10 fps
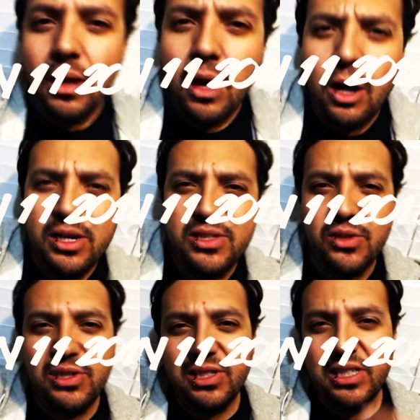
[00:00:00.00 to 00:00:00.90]
All right, so
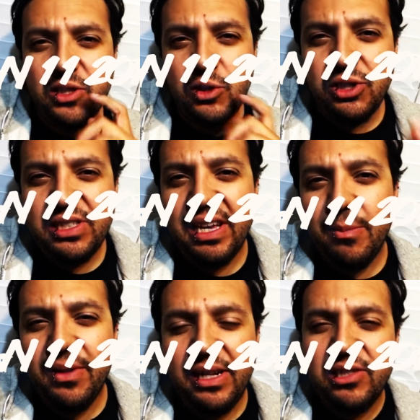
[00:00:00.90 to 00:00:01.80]
this is a new
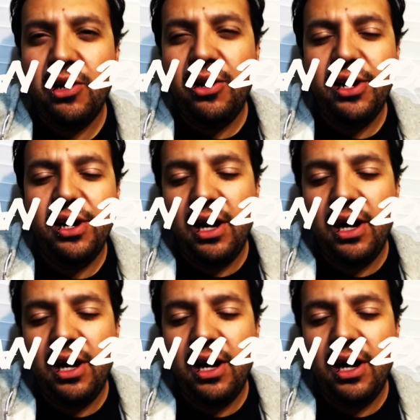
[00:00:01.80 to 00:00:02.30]
segment I started.